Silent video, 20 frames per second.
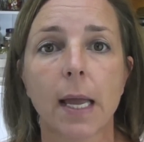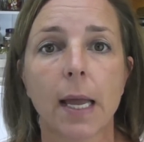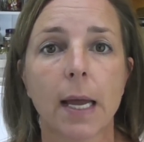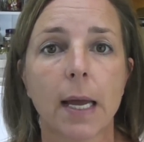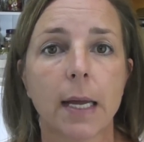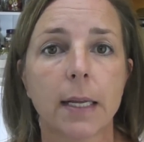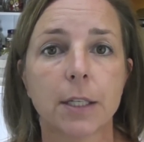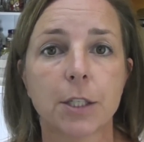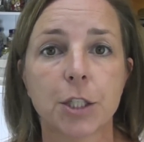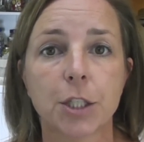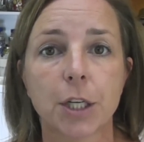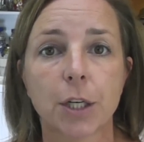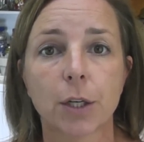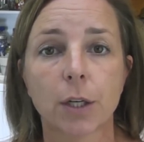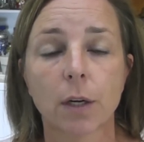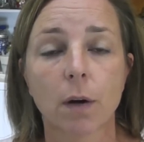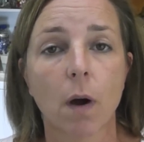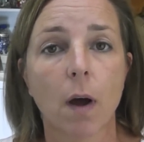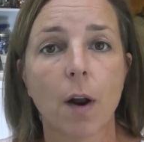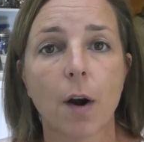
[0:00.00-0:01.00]
and
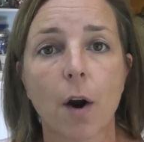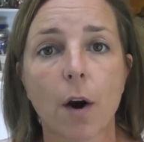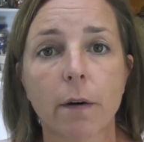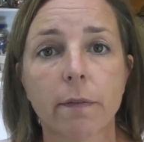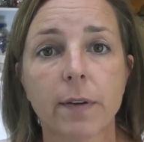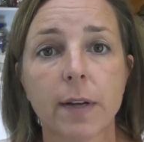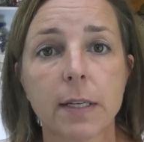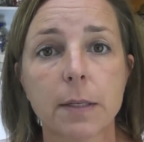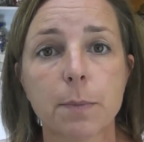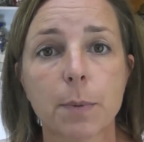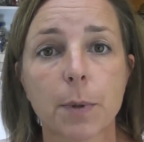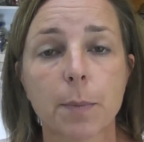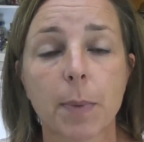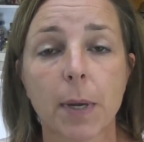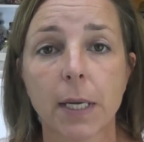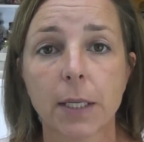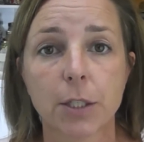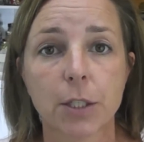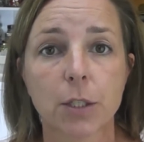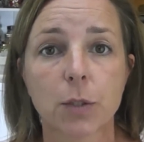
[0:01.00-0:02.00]
share it on our Facebook
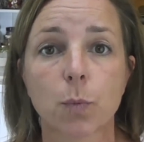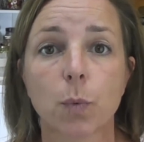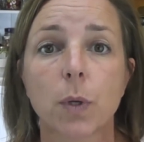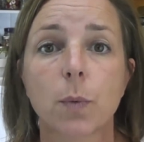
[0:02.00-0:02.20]
pages,